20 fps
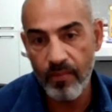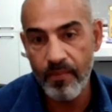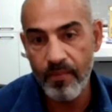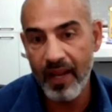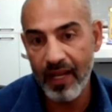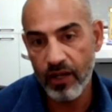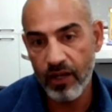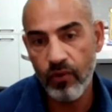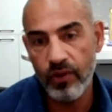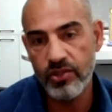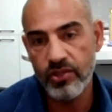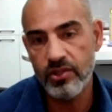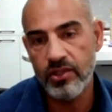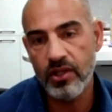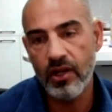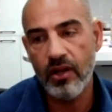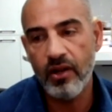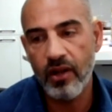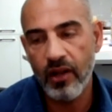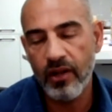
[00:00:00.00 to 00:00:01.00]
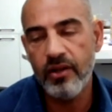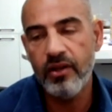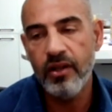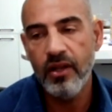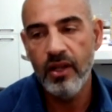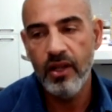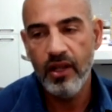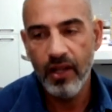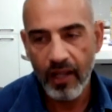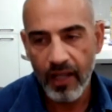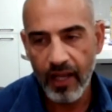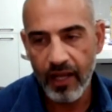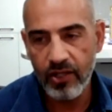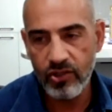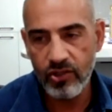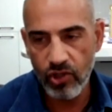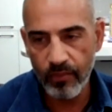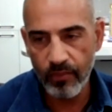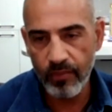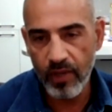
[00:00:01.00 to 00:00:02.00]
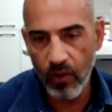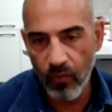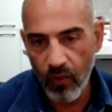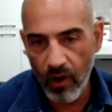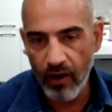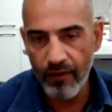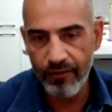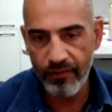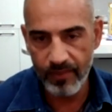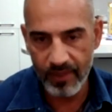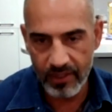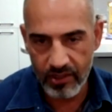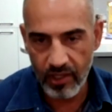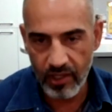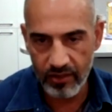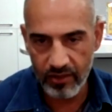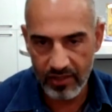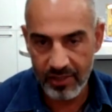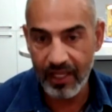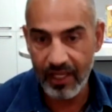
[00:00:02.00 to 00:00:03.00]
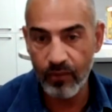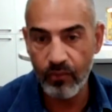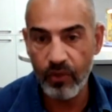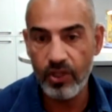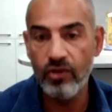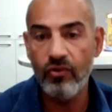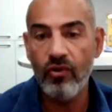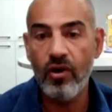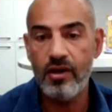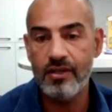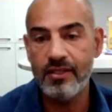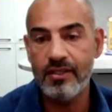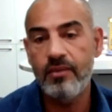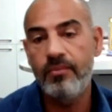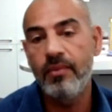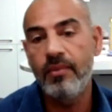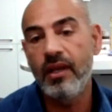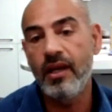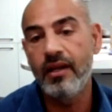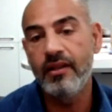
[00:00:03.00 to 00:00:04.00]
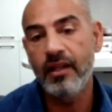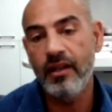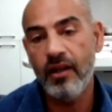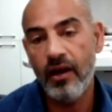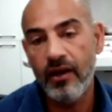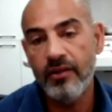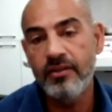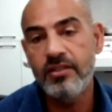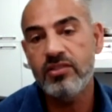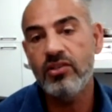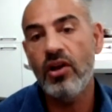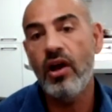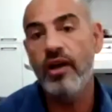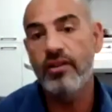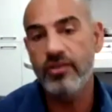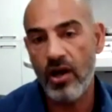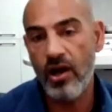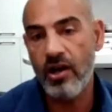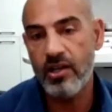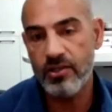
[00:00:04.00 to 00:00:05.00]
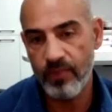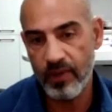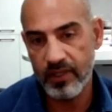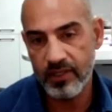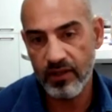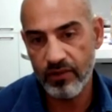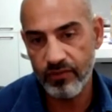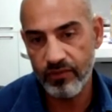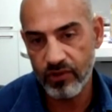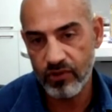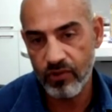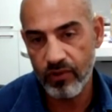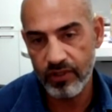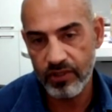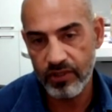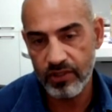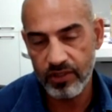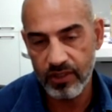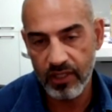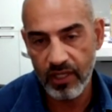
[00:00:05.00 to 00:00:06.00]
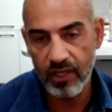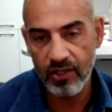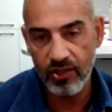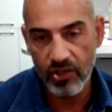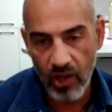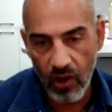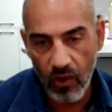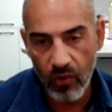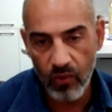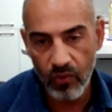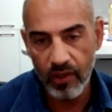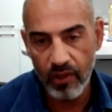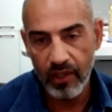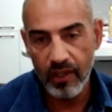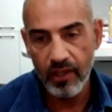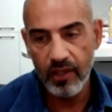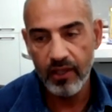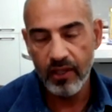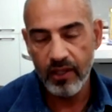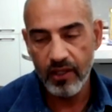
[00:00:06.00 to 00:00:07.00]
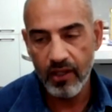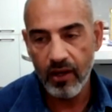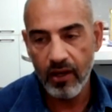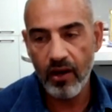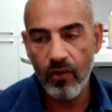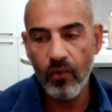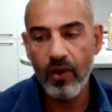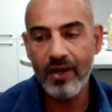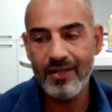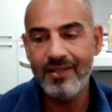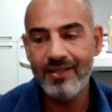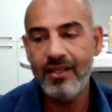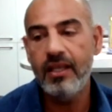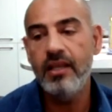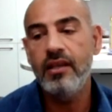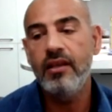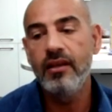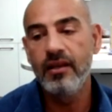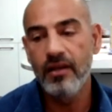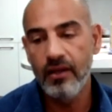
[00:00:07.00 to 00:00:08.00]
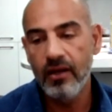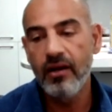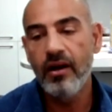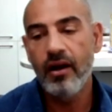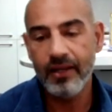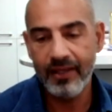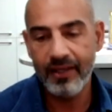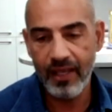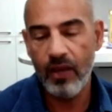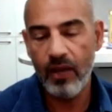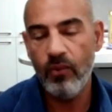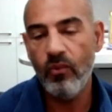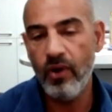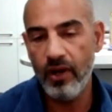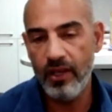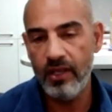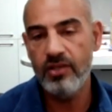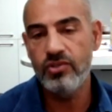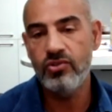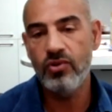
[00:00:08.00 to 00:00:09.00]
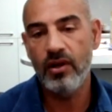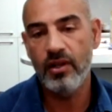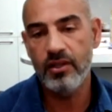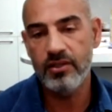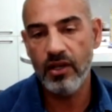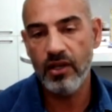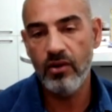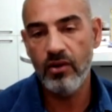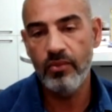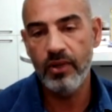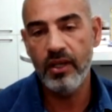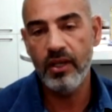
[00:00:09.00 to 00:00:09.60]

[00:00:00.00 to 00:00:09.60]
main question. And it took me a while for me to understand what you're asking me. And then I started to ask myself those questions and then know, oh, I see. I get what he's trying to tell me